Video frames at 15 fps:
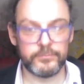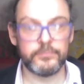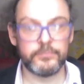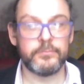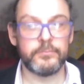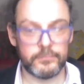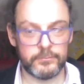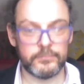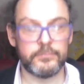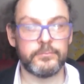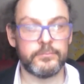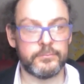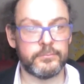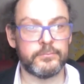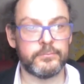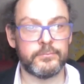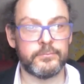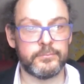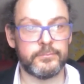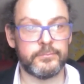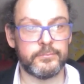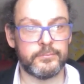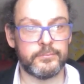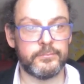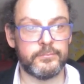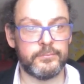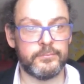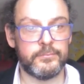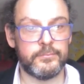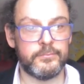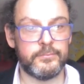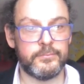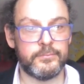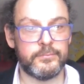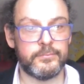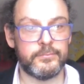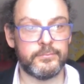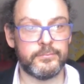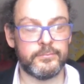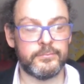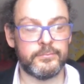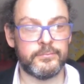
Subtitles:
Nobody speaks.